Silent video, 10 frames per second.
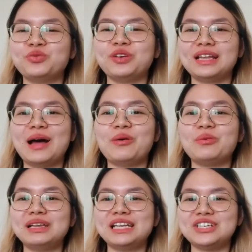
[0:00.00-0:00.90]
fit our
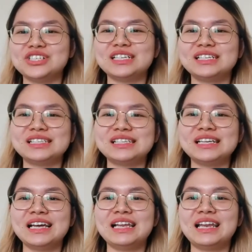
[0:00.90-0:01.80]
Malaysian
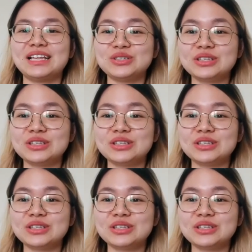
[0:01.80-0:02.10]
like